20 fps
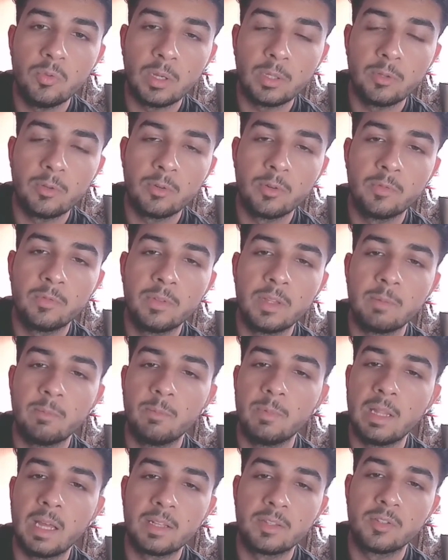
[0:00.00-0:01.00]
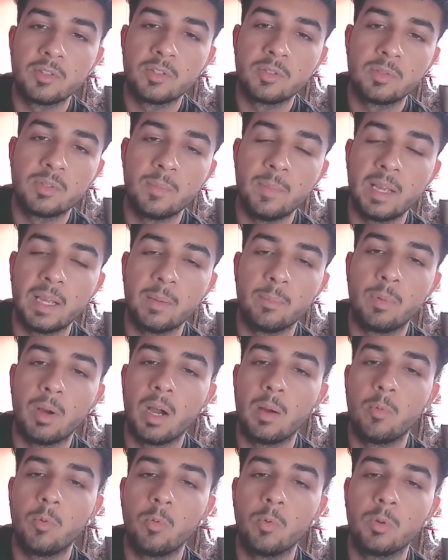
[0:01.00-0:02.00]
I don't know if that's just to make it
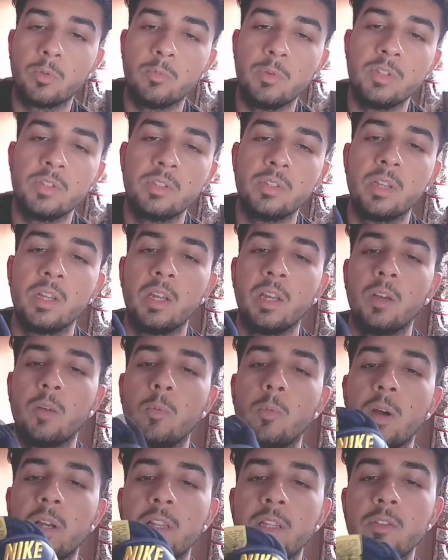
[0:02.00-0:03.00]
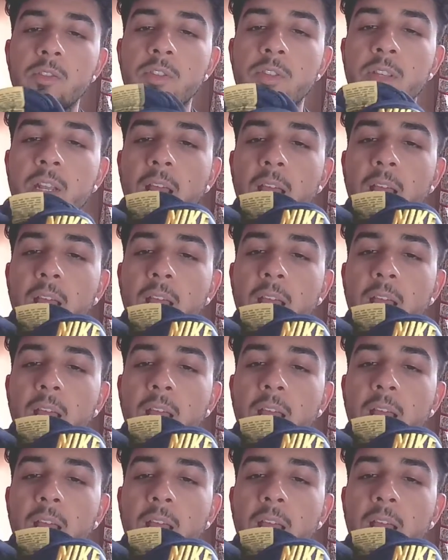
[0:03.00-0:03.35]
pop or what reason why they use it.